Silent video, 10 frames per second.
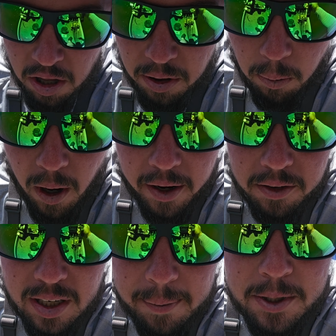the water
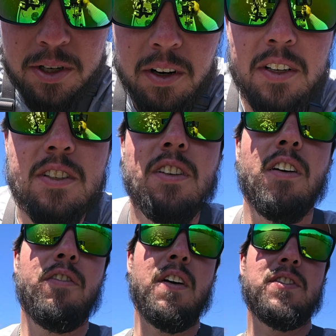temperature is
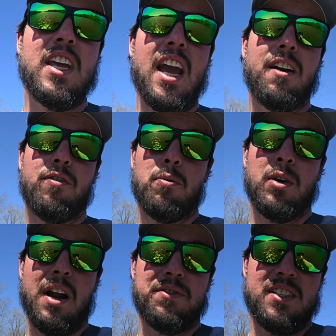58 from
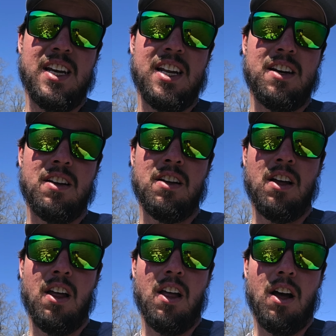what I've seen.
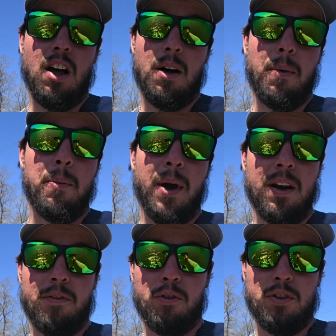I'm
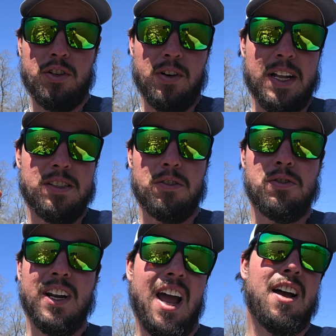waiting for the transducer
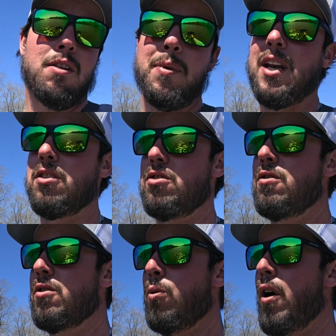to get acclimated
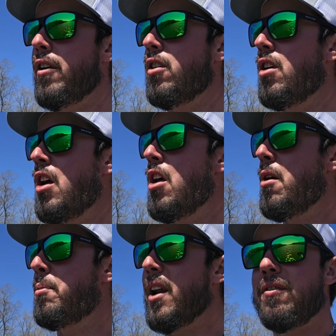to the water,
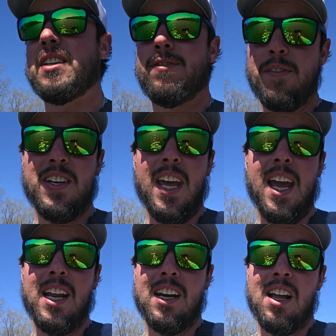but if it's
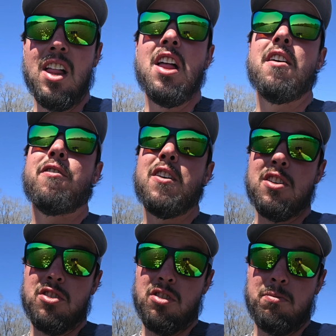58, fish
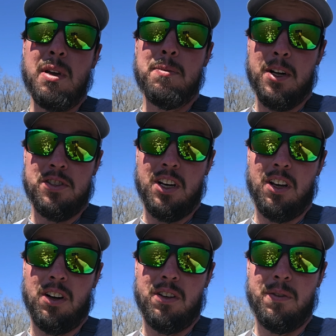should be munching,
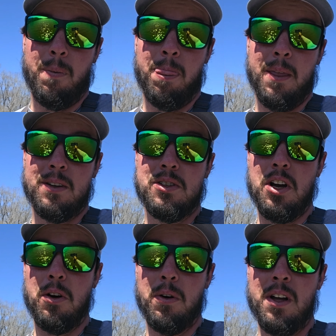y'all.
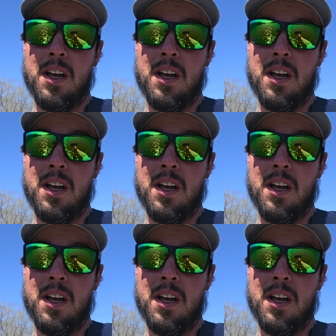So